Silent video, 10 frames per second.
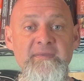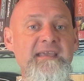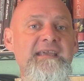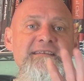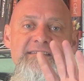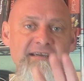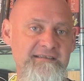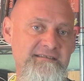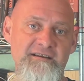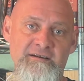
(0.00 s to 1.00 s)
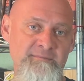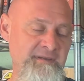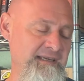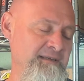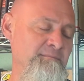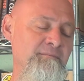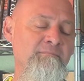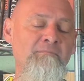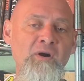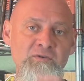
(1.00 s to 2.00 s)
It does come in
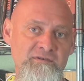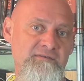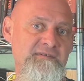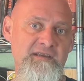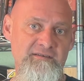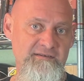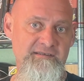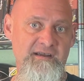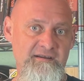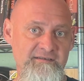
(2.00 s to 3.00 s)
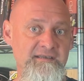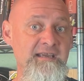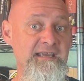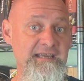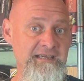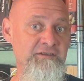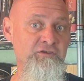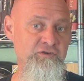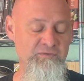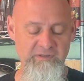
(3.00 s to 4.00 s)
most of the other styles in the
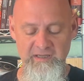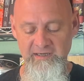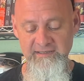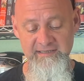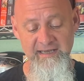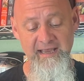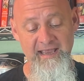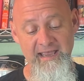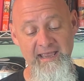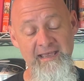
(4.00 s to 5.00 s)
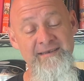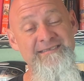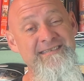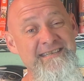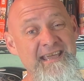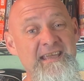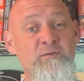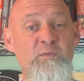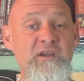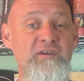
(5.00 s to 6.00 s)
Shun lines. And today
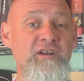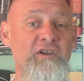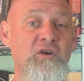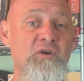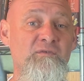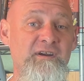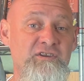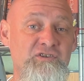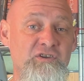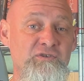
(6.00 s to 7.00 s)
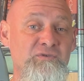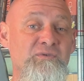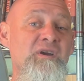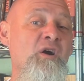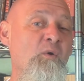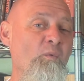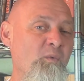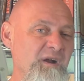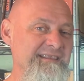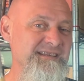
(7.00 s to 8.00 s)
we're going to go over and show you
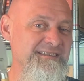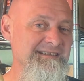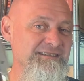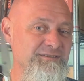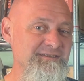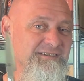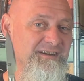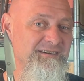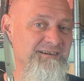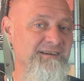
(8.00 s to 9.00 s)
what this little sucker